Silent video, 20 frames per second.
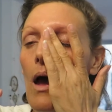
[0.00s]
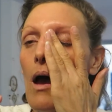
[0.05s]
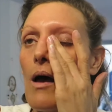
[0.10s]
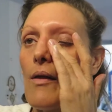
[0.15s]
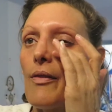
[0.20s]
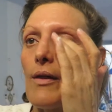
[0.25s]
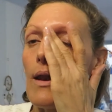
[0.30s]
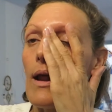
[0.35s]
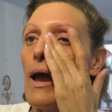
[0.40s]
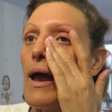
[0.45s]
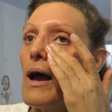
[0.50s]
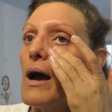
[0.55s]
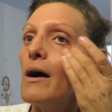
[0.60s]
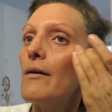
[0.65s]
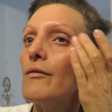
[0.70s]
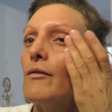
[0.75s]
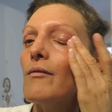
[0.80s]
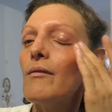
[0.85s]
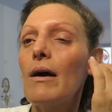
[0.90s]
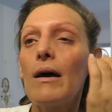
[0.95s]
that I
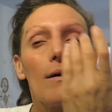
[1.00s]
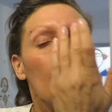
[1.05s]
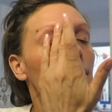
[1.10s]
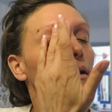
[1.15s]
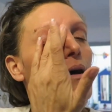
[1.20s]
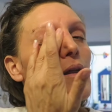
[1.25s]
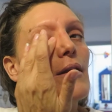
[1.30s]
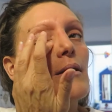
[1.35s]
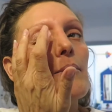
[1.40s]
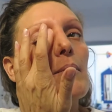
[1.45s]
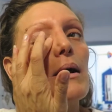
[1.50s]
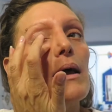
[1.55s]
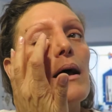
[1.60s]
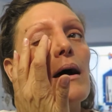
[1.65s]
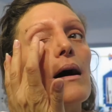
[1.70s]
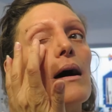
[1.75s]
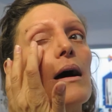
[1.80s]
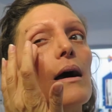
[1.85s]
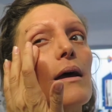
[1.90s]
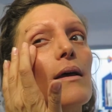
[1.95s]
have around under my
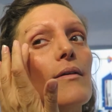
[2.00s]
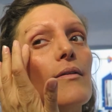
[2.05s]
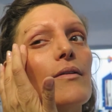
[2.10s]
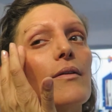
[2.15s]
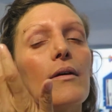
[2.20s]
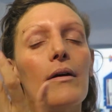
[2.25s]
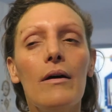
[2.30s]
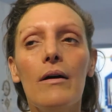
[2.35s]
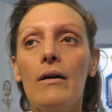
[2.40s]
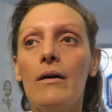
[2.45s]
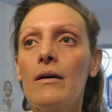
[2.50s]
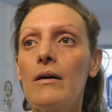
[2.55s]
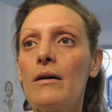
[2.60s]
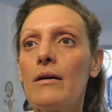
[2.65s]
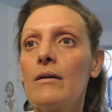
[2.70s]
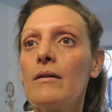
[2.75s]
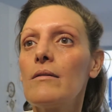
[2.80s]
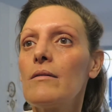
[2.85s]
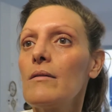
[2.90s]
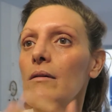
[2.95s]
eyes,
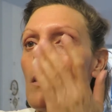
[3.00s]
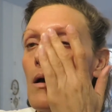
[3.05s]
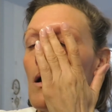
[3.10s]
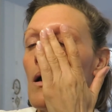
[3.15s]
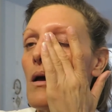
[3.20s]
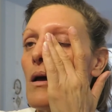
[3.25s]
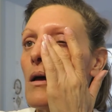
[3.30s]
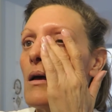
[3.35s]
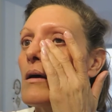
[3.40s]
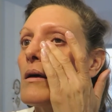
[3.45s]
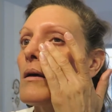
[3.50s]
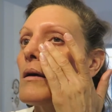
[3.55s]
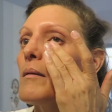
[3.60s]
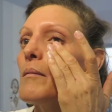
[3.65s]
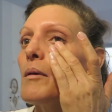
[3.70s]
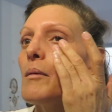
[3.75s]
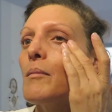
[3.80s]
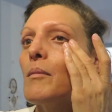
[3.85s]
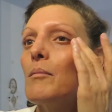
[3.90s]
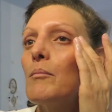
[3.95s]

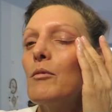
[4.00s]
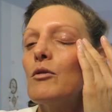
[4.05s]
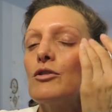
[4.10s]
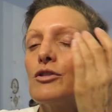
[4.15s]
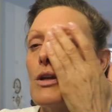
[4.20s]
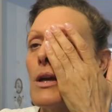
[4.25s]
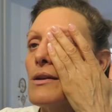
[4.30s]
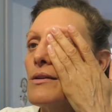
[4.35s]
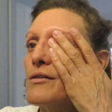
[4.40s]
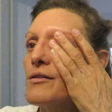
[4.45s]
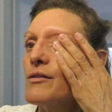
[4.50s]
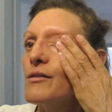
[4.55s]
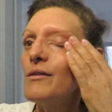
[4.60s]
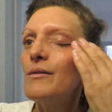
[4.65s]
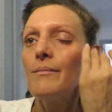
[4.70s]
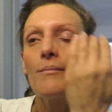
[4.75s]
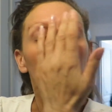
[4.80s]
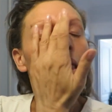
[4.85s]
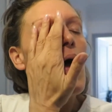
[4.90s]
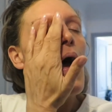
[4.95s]
being more
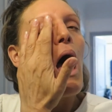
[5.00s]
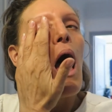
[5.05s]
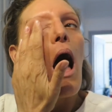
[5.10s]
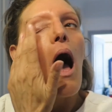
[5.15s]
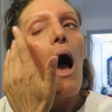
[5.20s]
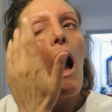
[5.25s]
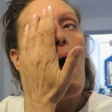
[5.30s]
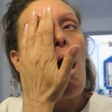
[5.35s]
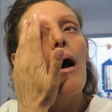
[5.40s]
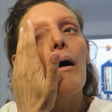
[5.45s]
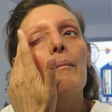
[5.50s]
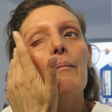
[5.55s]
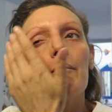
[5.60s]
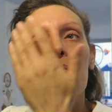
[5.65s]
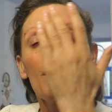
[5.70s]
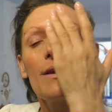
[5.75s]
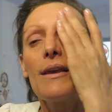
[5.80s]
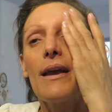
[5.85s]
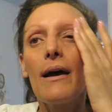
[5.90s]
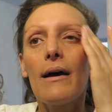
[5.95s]
gentle.
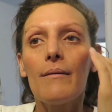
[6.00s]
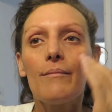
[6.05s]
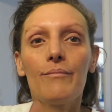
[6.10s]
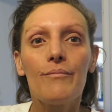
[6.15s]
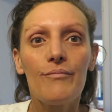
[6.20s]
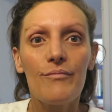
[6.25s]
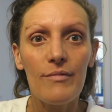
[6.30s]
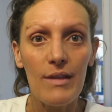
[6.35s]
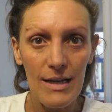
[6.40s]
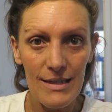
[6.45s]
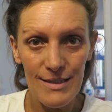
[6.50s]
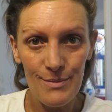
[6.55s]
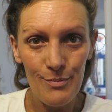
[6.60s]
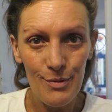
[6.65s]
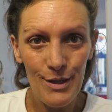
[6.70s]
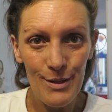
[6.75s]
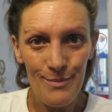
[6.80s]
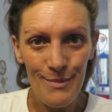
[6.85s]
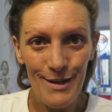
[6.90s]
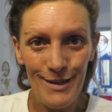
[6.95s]
But yeah, that's
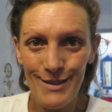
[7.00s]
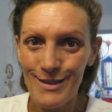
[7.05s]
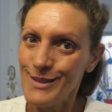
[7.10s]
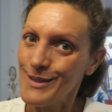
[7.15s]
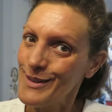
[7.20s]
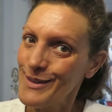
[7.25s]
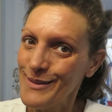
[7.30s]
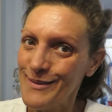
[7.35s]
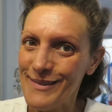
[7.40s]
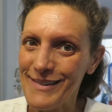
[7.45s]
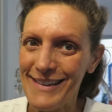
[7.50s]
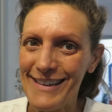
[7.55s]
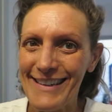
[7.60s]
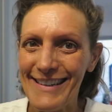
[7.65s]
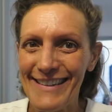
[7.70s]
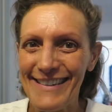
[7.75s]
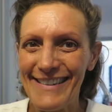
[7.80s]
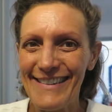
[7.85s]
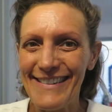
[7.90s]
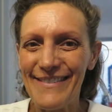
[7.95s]
pretty much what
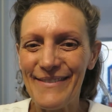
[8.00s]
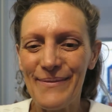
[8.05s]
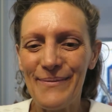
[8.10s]
I do.